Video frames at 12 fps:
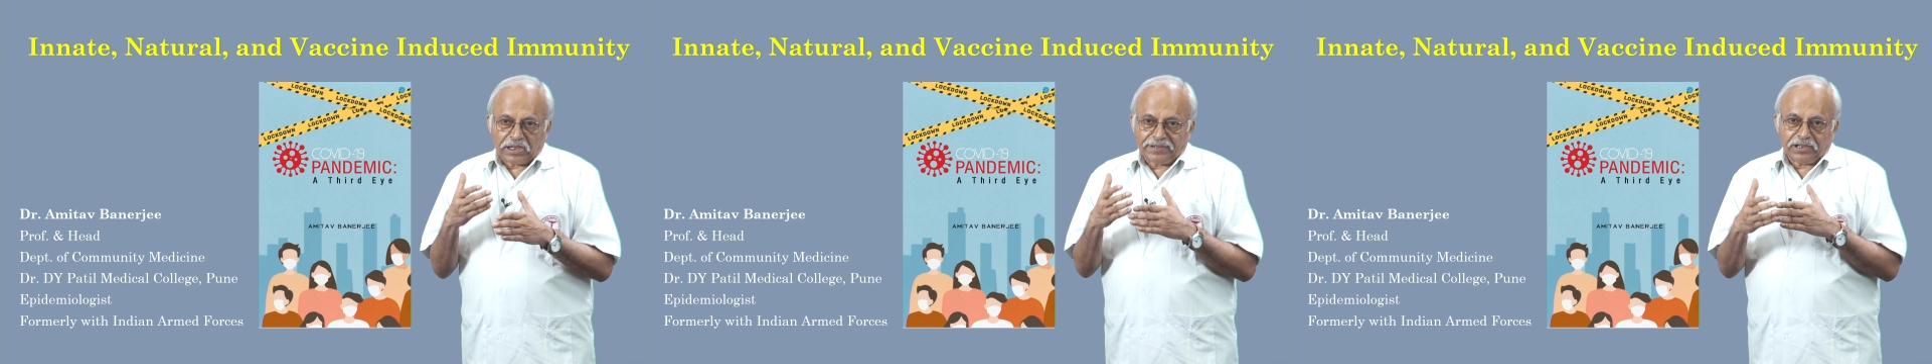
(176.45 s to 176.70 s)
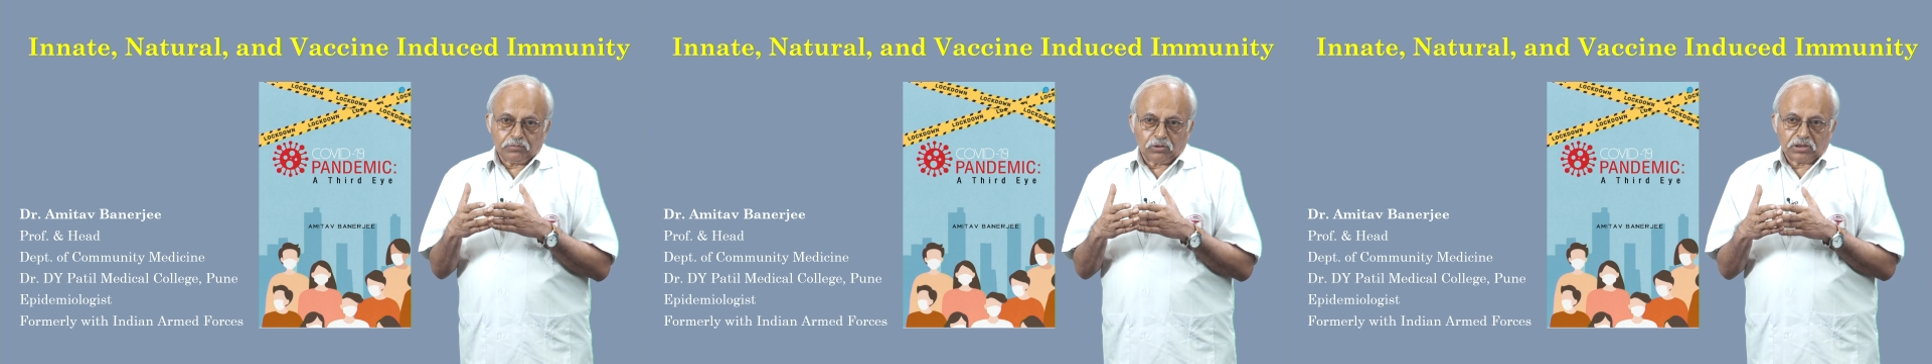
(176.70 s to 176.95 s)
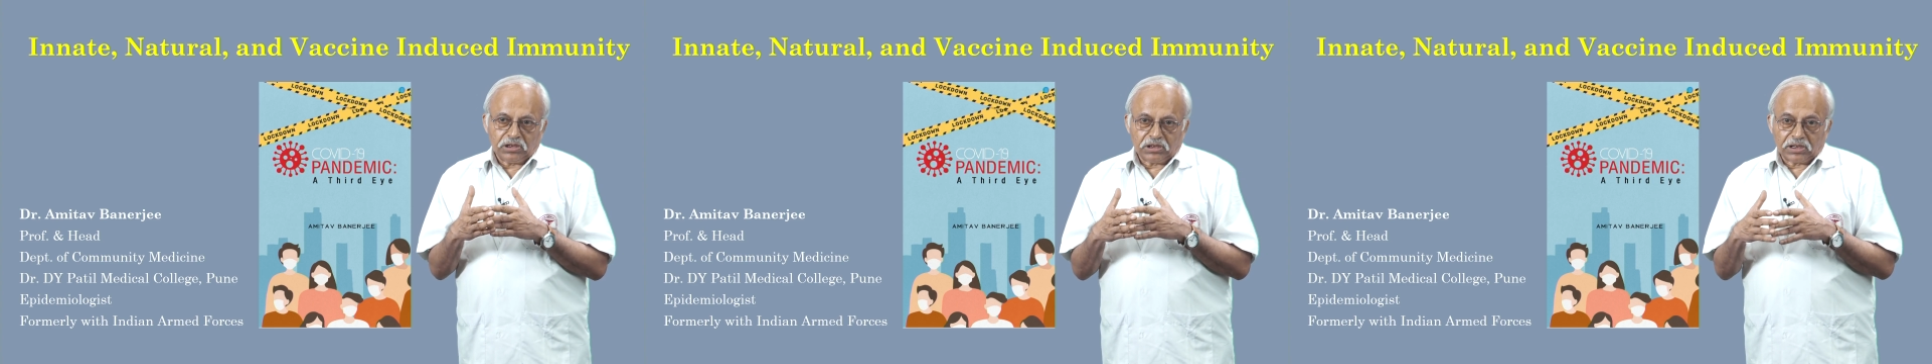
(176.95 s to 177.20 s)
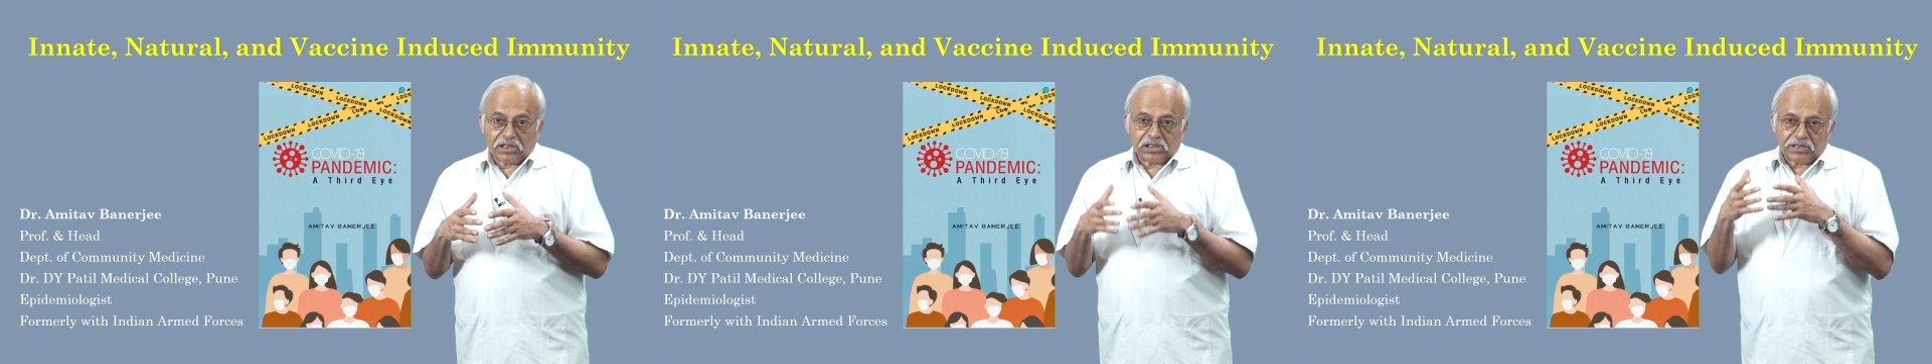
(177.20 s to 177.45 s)
antibodies
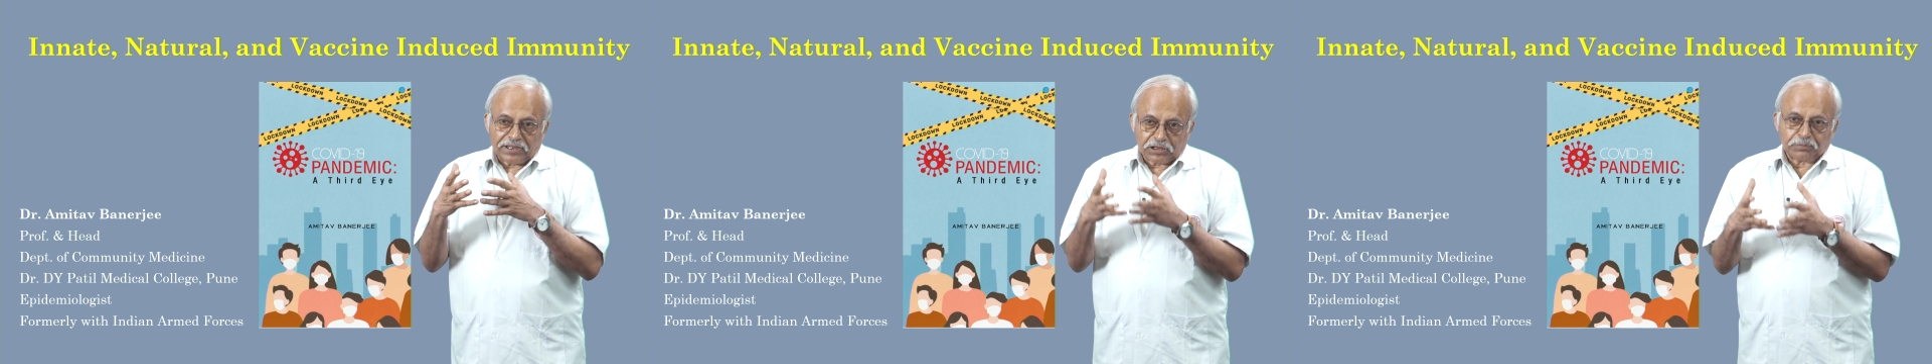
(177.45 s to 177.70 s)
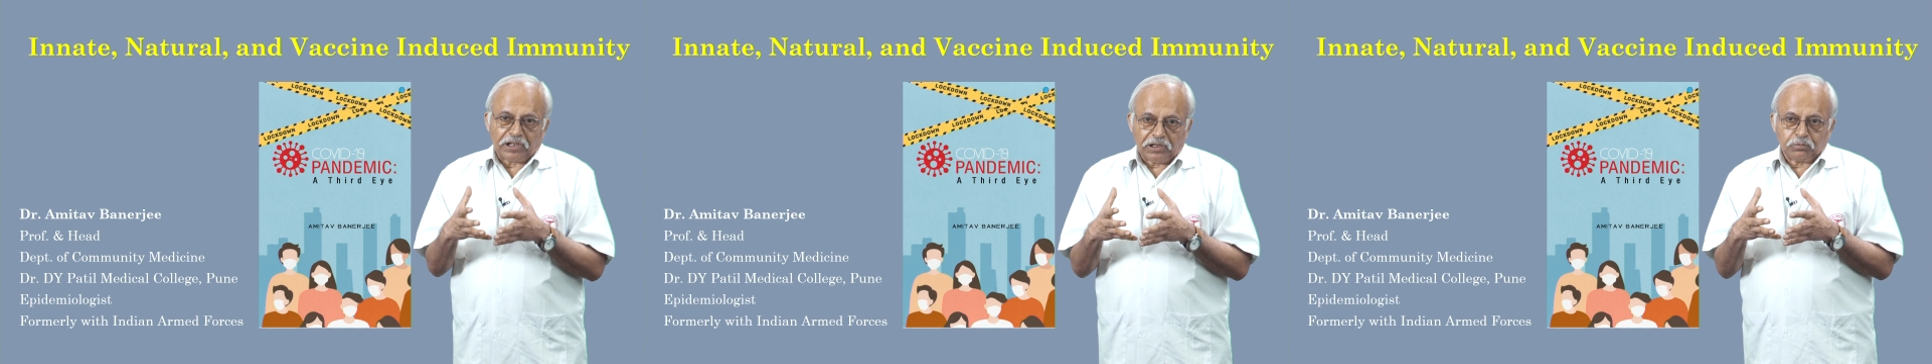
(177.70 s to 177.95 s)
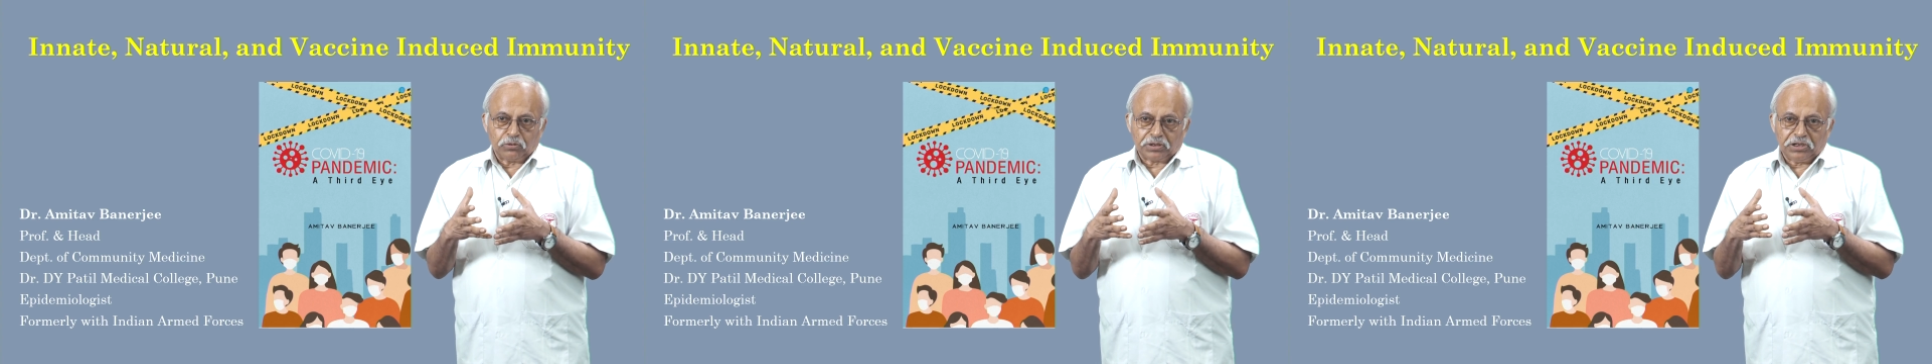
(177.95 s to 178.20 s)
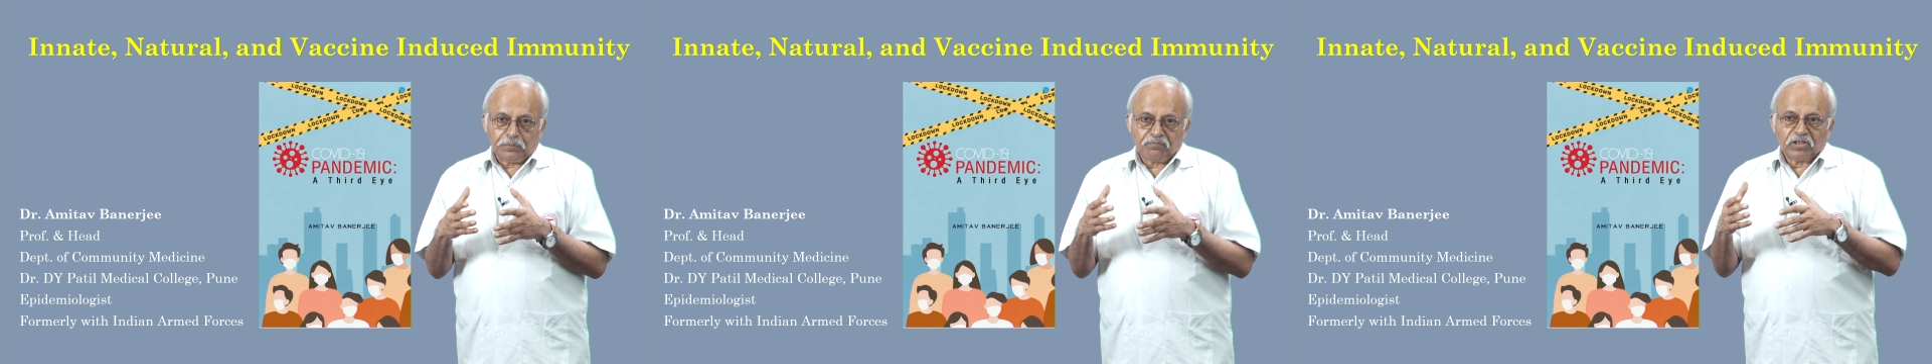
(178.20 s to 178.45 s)
against that spike
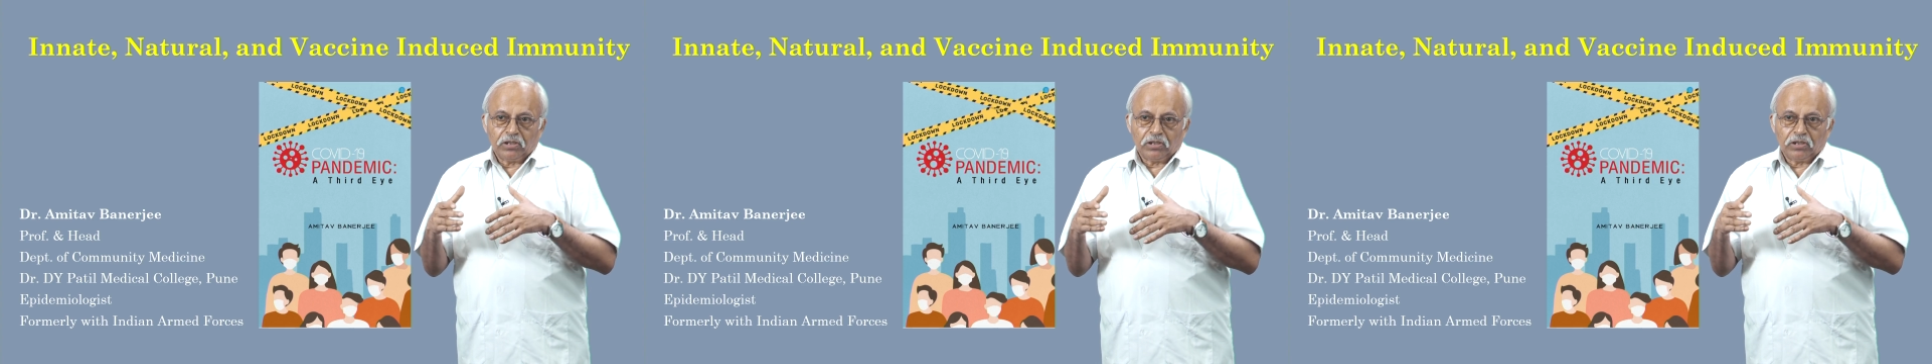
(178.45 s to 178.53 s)
protein,